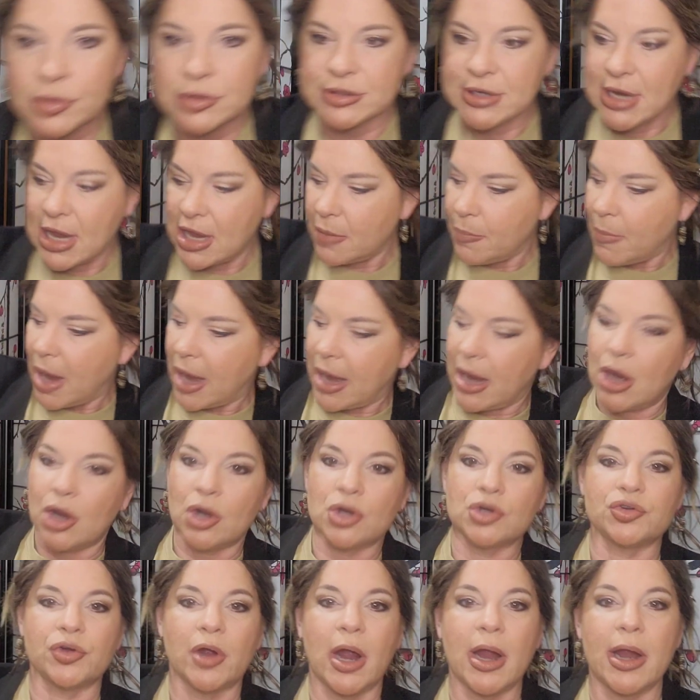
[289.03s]
take my hair
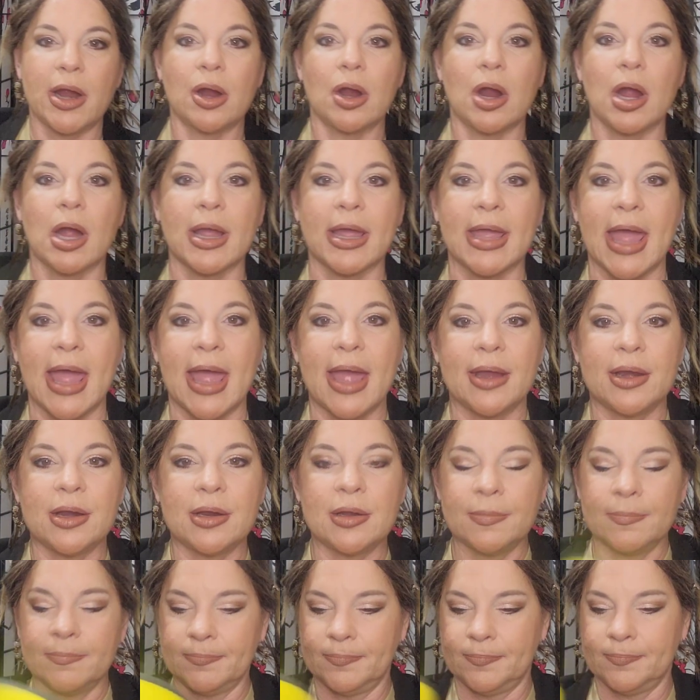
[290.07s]
dryer again
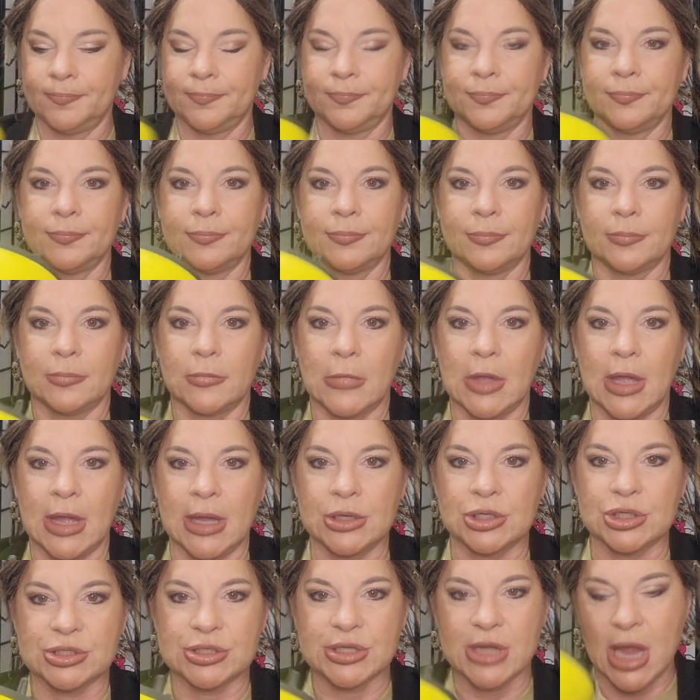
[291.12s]

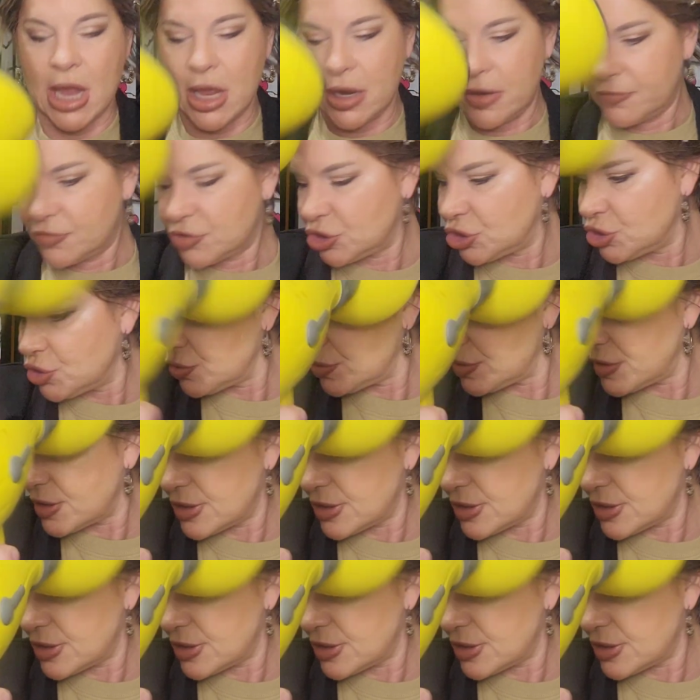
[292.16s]
and just kind of shoot